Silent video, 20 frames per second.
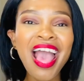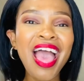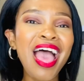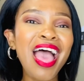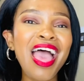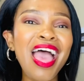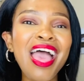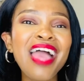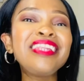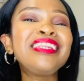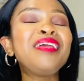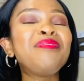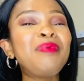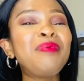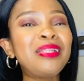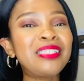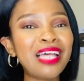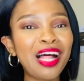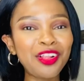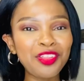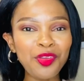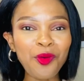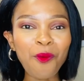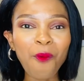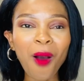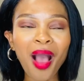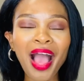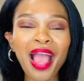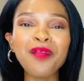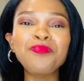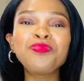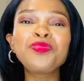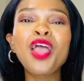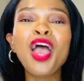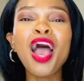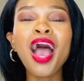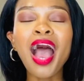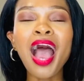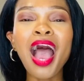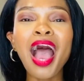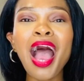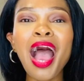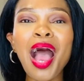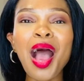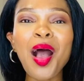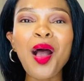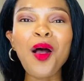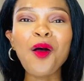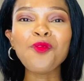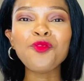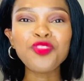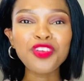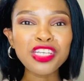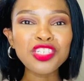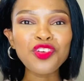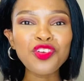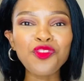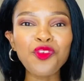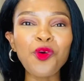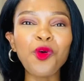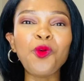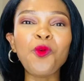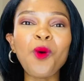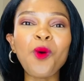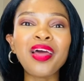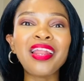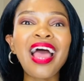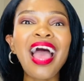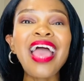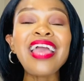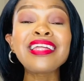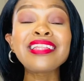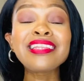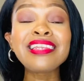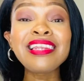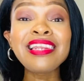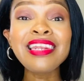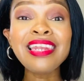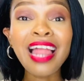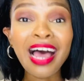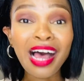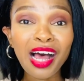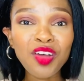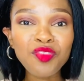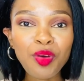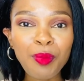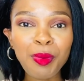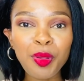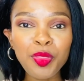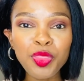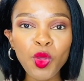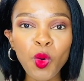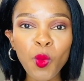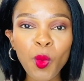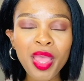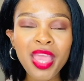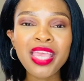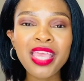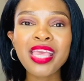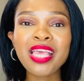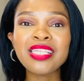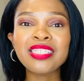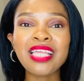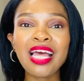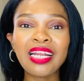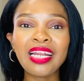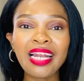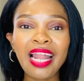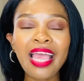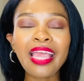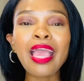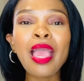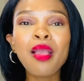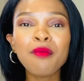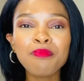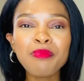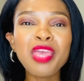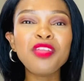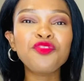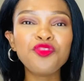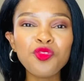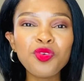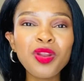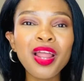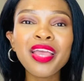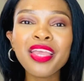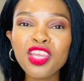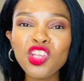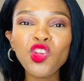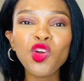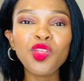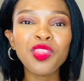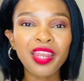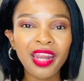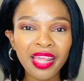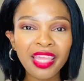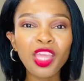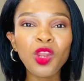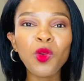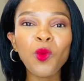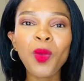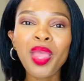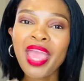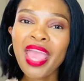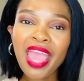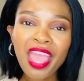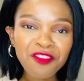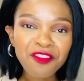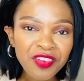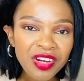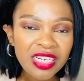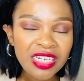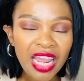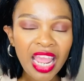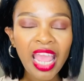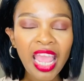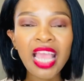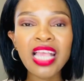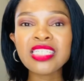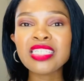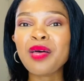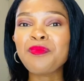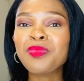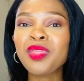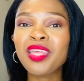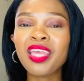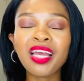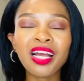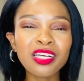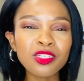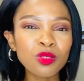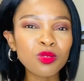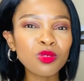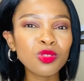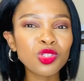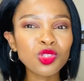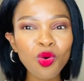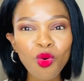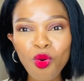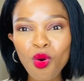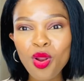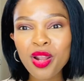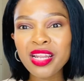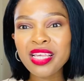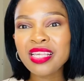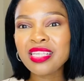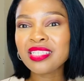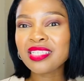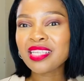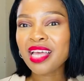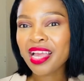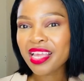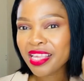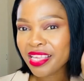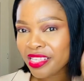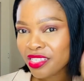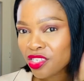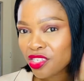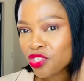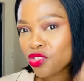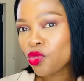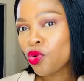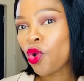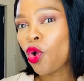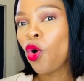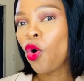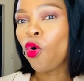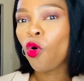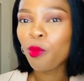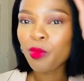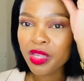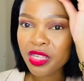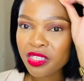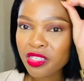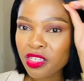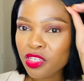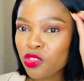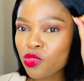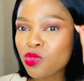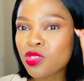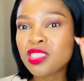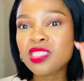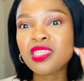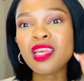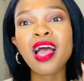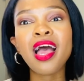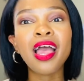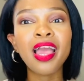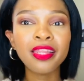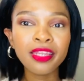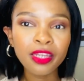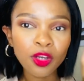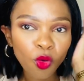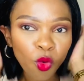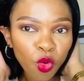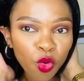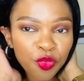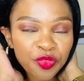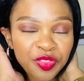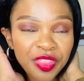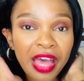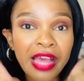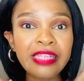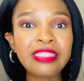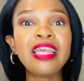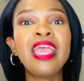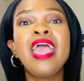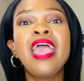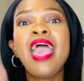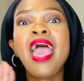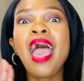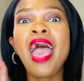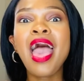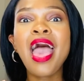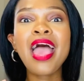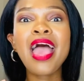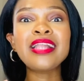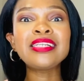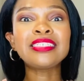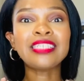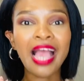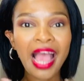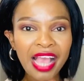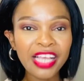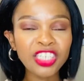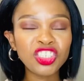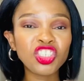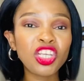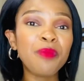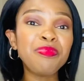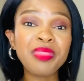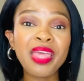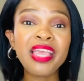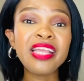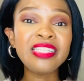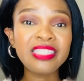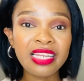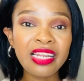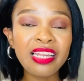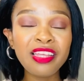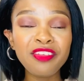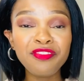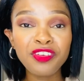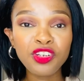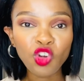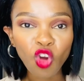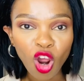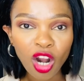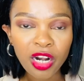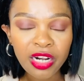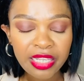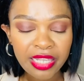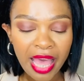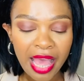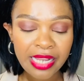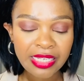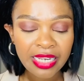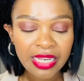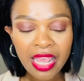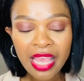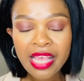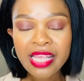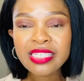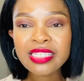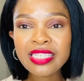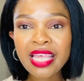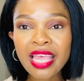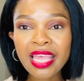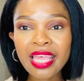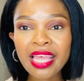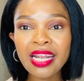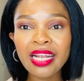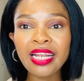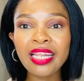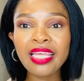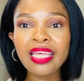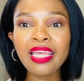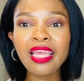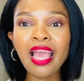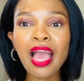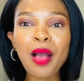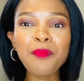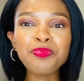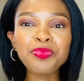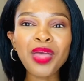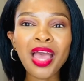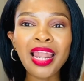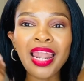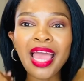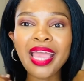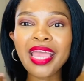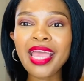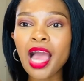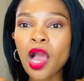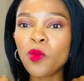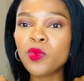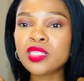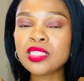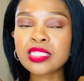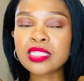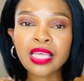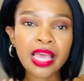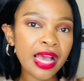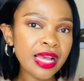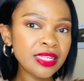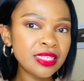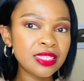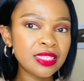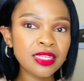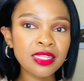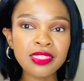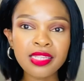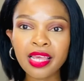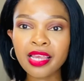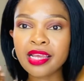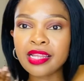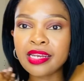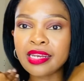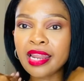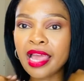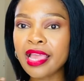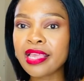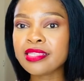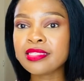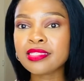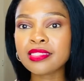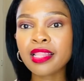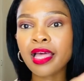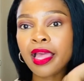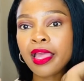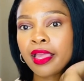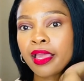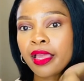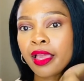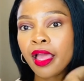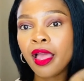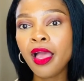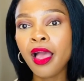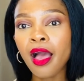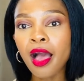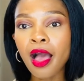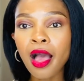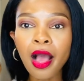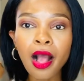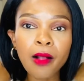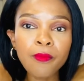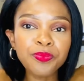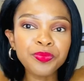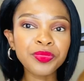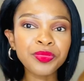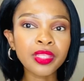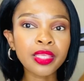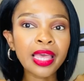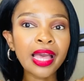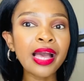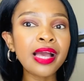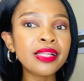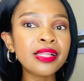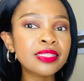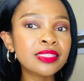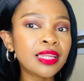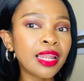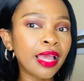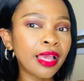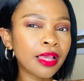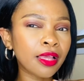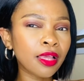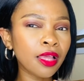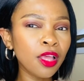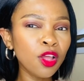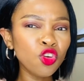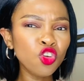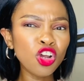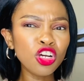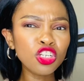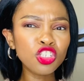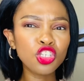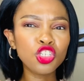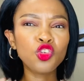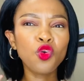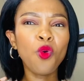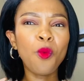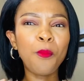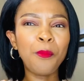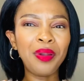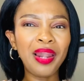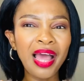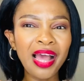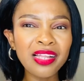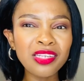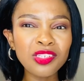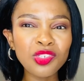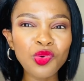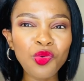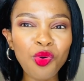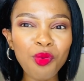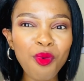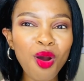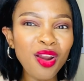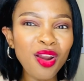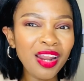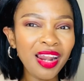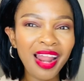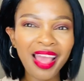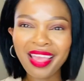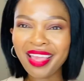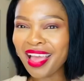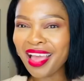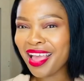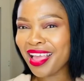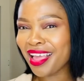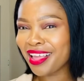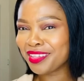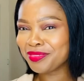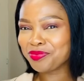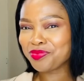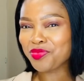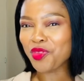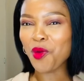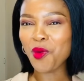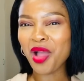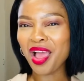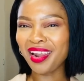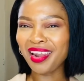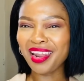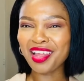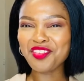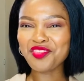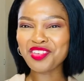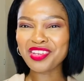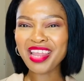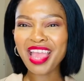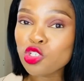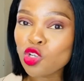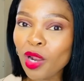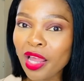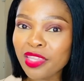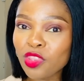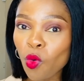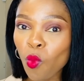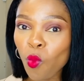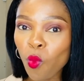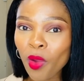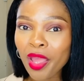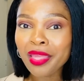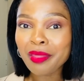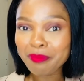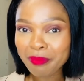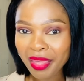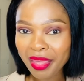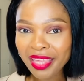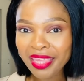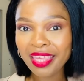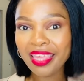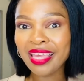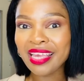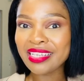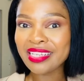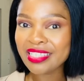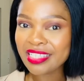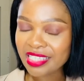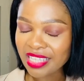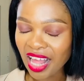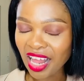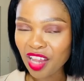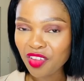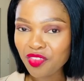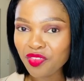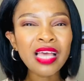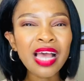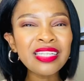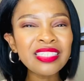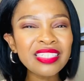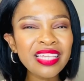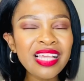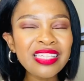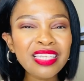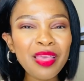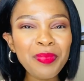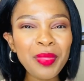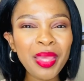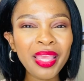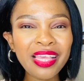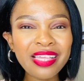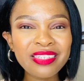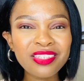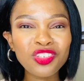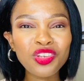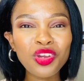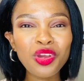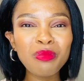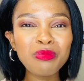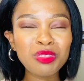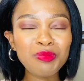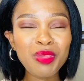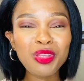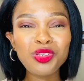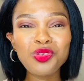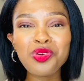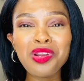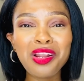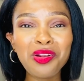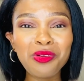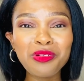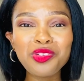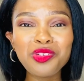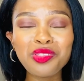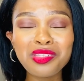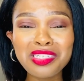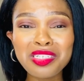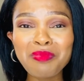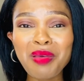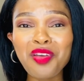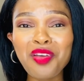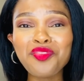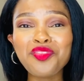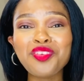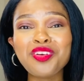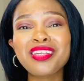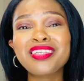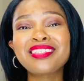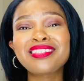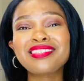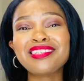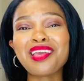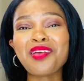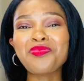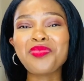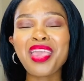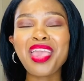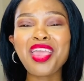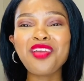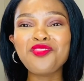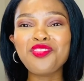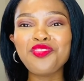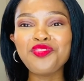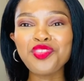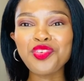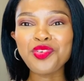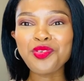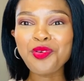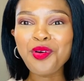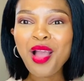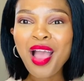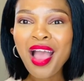And let me tell you why. First of all, what I love about the wig is that like benfuna indo that I can wear every day. Something engazonsokolisa, easy to comb, easy to style, and all of that. And I shame they delivered on that. Secondly, I like how it's cut. It's like a nice like cut, like not too blunt to go on it, like I love it. So like the wig making itself, and that's game like as terms between, and also this is my first hair review.